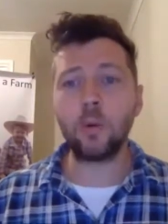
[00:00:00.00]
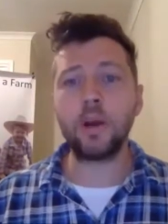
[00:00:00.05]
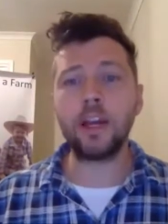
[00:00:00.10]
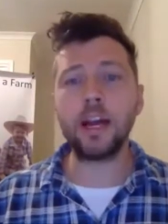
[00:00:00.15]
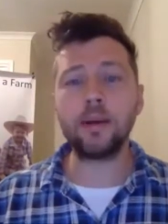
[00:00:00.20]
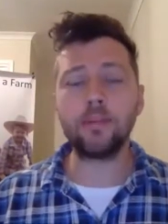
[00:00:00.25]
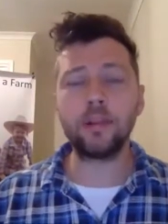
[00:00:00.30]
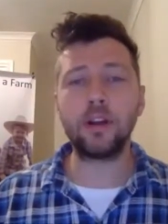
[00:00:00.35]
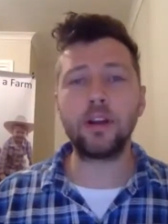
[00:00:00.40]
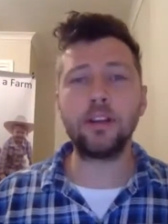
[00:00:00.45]
We
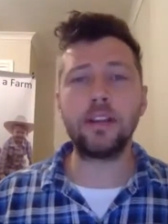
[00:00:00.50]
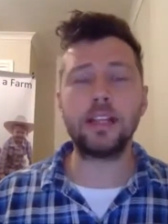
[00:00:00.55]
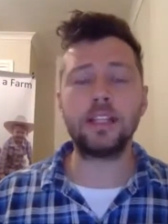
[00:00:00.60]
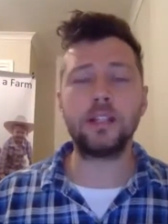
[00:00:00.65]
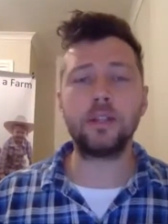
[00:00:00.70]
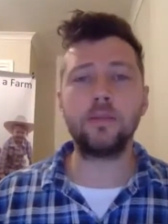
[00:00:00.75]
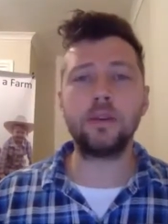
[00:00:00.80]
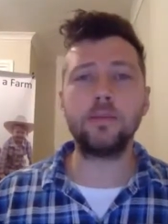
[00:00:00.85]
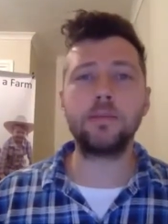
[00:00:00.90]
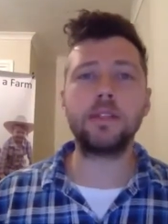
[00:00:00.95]
upload that
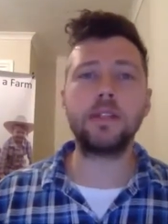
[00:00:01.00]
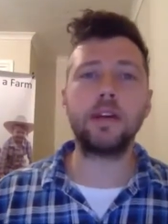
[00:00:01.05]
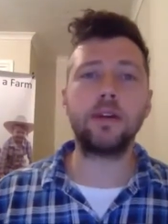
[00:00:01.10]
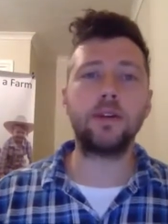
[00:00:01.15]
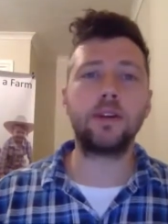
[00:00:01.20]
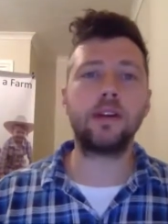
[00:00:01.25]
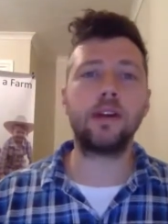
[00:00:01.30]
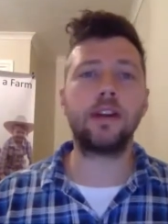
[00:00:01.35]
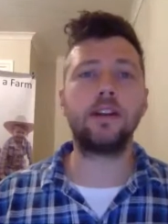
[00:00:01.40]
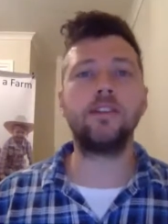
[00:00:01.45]
to a website,
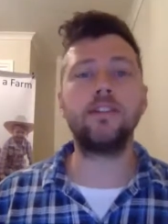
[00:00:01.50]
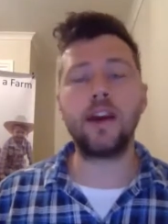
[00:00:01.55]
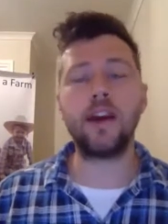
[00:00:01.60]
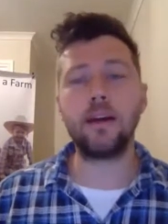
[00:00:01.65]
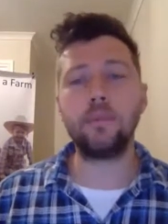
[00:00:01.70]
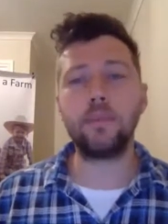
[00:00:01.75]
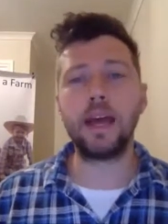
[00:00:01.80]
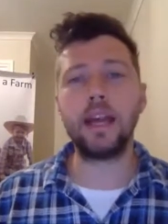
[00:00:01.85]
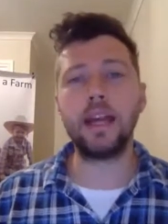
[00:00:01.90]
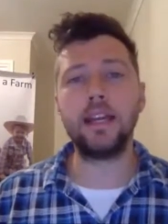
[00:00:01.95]
we create a
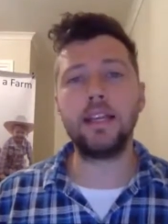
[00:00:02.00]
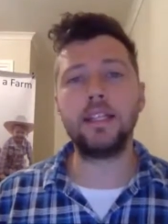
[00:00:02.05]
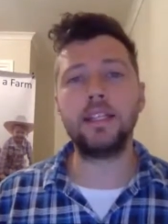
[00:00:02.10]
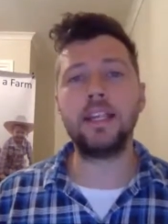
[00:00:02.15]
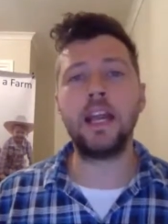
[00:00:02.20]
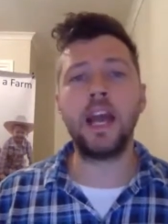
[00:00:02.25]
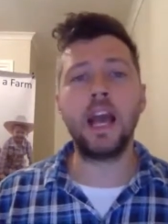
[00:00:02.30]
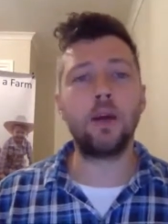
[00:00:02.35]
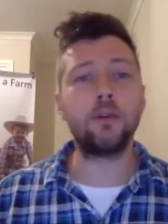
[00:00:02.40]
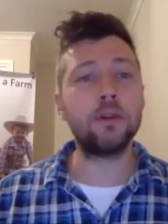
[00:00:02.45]
farm
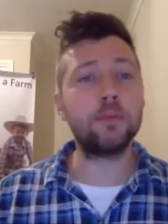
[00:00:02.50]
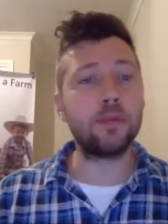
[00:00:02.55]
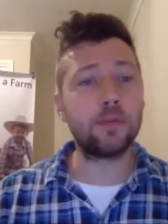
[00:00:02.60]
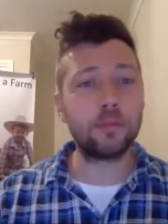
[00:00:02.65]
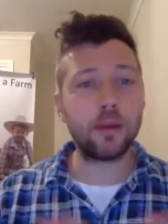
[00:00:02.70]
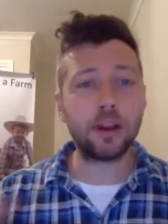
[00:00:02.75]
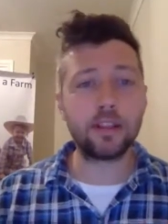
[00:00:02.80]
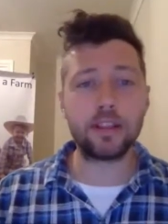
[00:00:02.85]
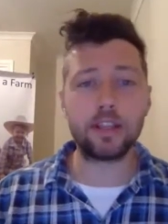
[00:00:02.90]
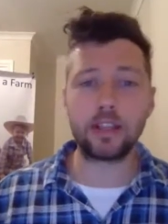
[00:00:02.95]
page, and we
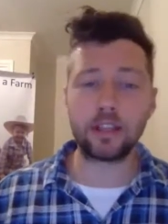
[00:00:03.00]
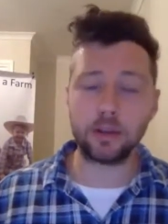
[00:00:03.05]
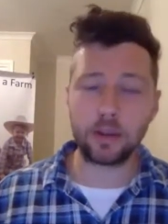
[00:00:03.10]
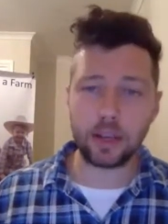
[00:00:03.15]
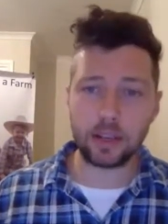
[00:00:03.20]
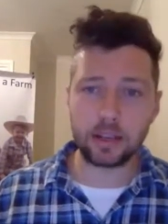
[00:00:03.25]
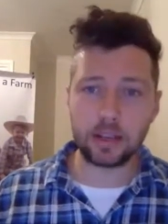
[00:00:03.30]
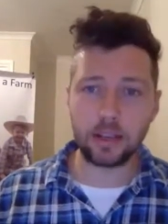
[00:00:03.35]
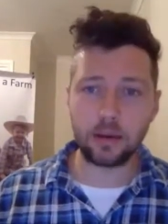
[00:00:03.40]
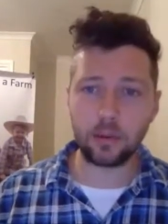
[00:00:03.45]
promote that
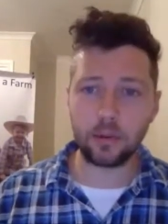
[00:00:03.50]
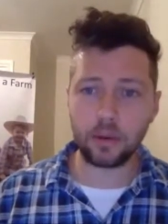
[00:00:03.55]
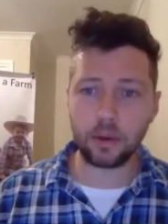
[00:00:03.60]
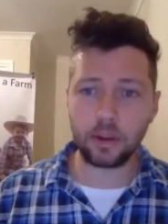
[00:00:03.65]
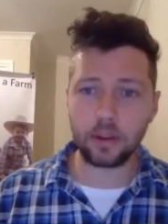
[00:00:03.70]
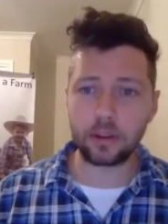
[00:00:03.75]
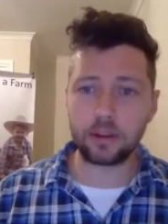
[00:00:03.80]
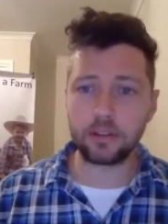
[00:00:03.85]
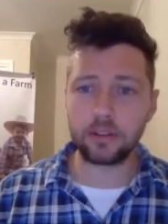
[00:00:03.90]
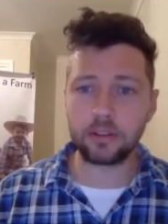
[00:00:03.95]
through our
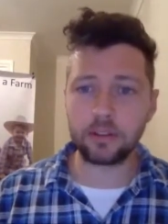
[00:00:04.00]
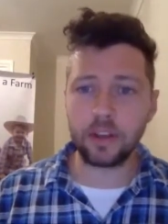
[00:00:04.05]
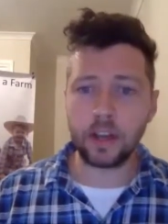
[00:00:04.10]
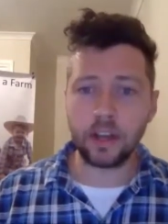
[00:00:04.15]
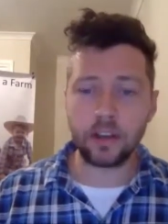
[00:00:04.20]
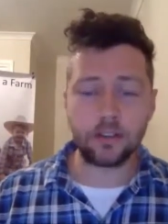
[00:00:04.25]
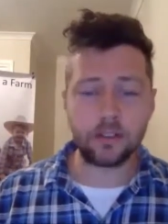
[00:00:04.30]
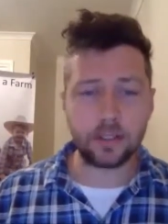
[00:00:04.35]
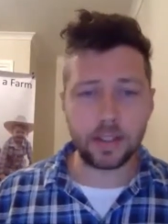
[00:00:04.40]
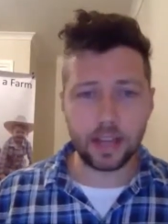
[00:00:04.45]
network of,
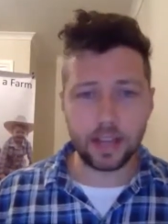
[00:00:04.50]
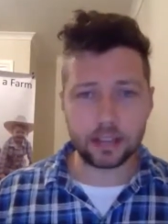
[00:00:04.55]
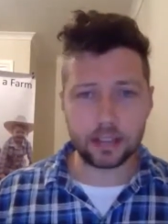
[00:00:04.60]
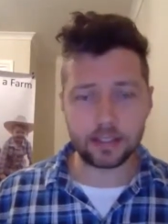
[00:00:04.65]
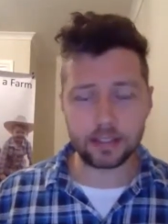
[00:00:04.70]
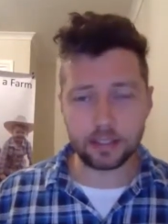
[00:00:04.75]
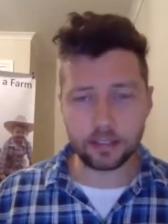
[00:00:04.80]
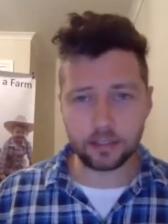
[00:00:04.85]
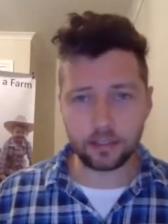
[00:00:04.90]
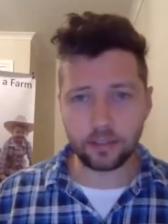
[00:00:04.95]
of
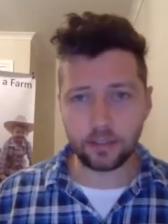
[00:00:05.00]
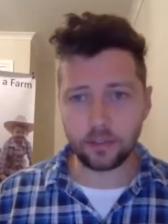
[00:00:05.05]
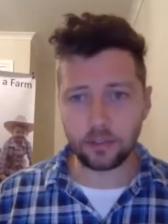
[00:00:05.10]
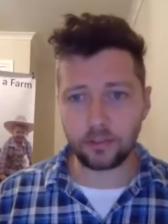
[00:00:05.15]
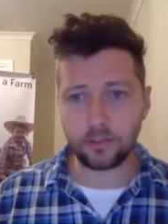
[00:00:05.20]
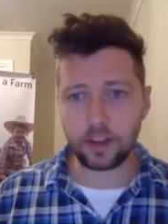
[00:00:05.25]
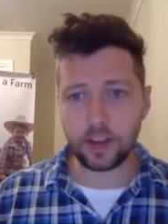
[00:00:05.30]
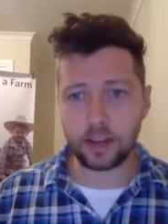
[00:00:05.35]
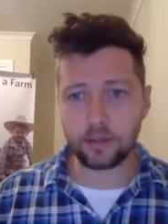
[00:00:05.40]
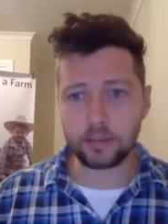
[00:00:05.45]
thousands of,
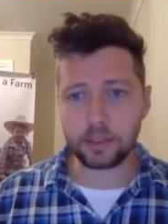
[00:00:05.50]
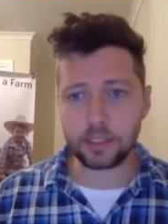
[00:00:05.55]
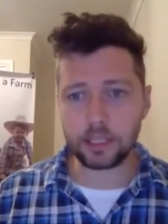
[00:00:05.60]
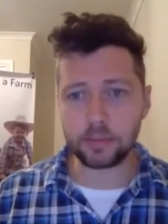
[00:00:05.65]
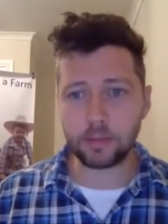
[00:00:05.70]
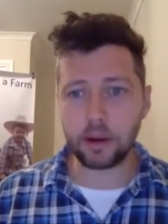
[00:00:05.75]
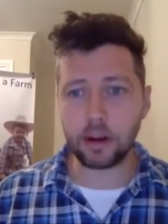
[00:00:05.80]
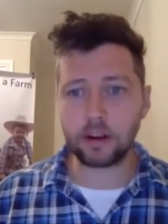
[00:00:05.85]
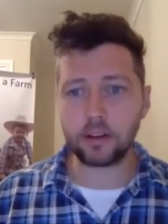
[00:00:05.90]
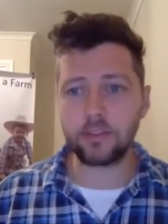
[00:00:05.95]
of, farmers,
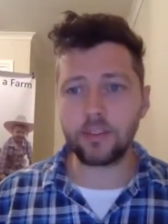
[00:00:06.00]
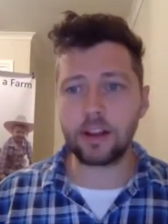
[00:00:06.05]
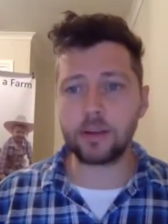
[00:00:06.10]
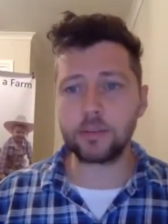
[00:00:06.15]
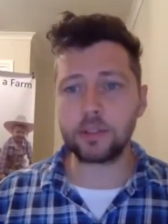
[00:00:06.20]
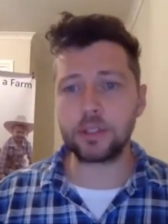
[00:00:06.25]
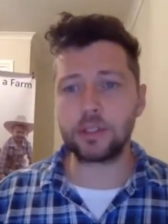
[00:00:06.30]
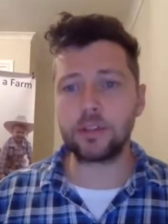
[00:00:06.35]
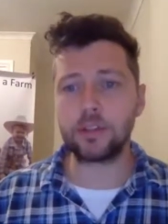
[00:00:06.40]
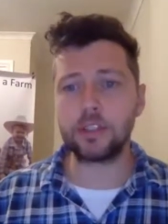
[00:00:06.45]
aspiring
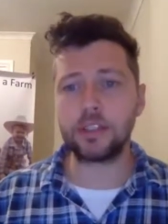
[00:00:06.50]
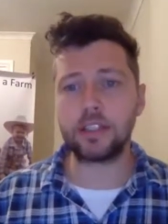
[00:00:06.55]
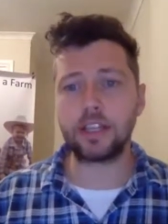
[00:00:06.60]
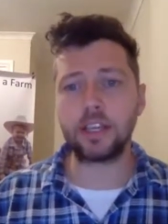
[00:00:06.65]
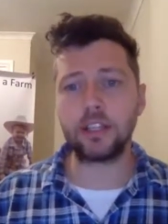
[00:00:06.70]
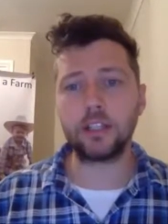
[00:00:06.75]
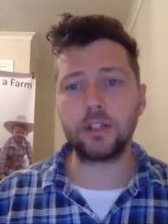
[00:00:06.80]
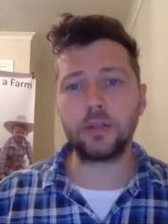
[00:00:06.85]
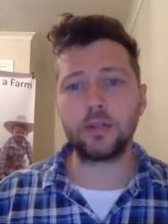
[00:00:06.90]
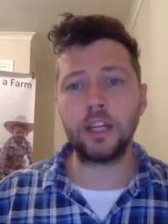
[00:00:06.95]
farmers across the
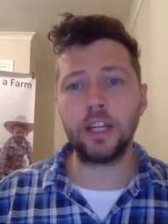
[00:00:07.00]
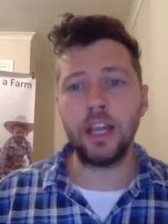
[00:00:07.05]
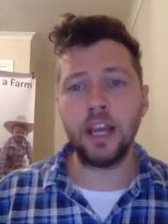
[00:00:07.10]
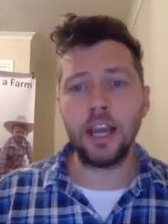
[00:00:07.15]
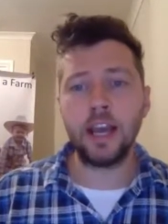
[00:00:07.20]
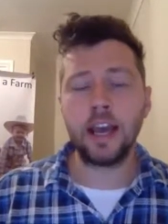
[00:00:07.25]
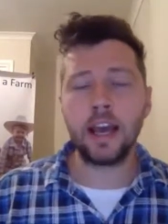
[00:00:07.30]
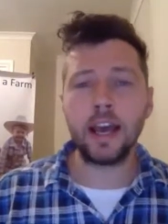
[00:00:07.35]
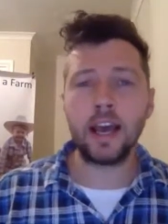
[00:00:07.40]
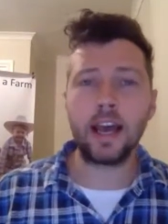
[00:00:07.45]
country,
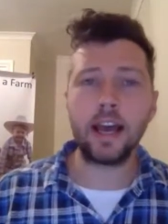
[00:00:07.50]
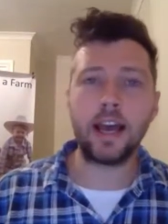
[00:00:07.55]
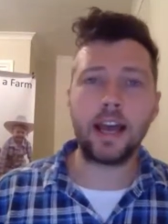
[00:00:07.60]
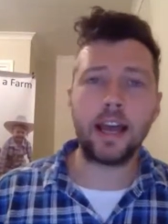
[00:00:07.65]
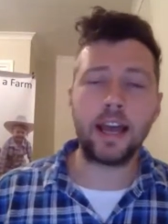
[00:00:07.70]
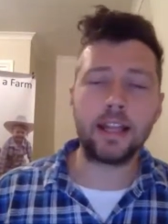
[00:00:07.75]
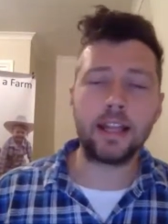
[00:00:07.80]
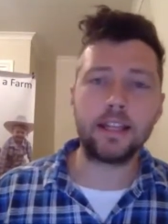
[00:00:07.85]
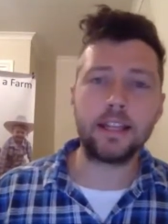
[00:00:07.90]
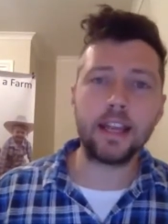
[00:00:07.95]

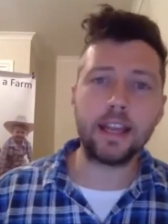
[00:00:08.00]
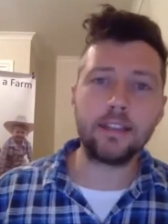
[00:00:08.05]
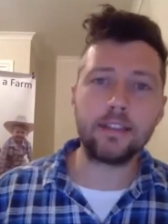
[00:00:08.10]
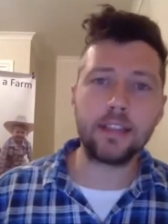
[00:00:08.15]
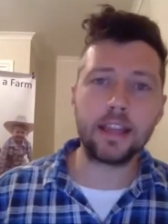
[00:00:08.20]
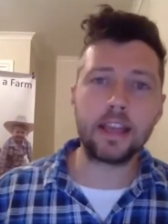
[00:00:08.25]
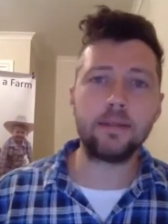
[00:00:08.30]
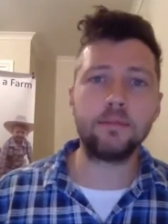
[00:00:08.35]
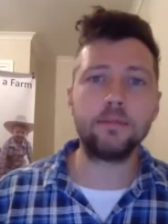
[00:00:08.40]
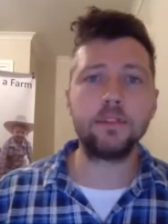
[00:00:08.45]
uh, and
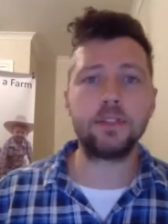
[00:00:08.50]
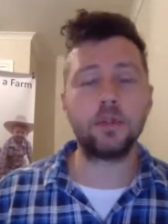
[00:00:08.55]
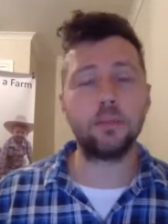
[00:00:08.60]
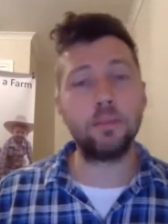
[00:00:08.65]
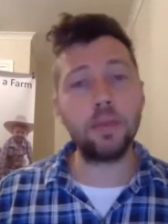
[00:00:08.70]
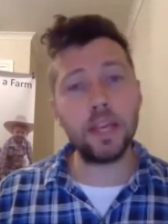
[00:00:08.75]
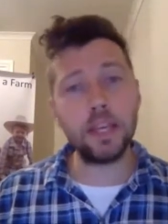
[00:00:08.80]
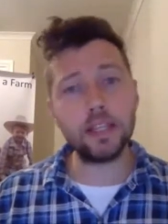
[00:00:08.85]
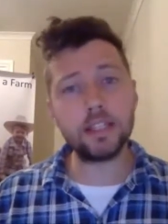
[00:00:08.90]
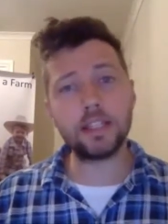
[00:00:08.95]
get them to
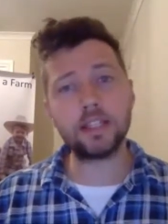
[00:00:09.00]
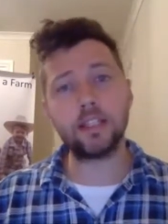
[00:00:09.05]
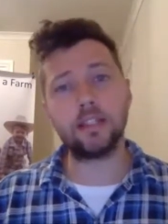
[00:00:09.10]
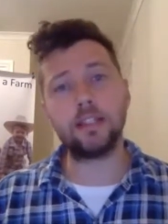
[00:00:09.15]
pitch.